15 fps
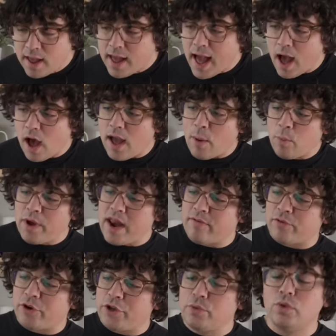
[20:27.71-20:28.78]
And
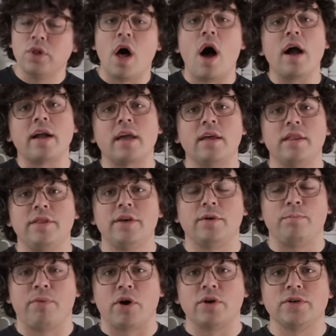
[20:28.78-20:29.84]
whenever you lock the
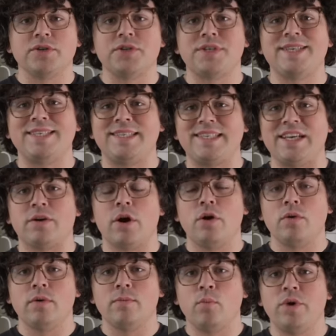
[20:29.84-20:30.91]
burrs to
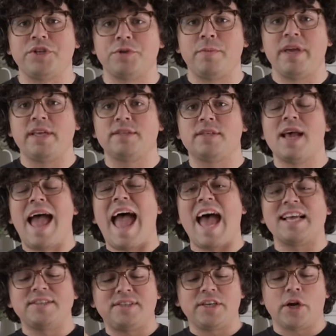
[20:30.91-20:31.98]
zero, which means
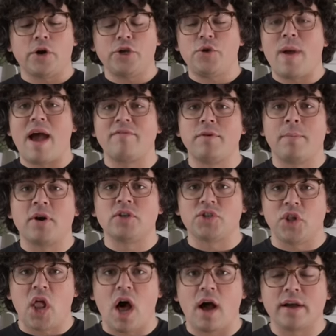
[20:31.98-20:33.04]
at zero you have the burrs
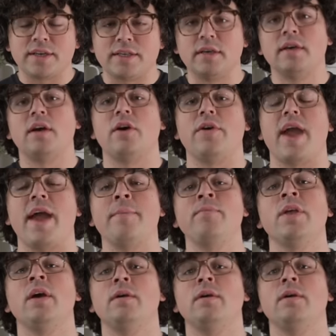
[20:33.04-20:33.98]
locked, okay?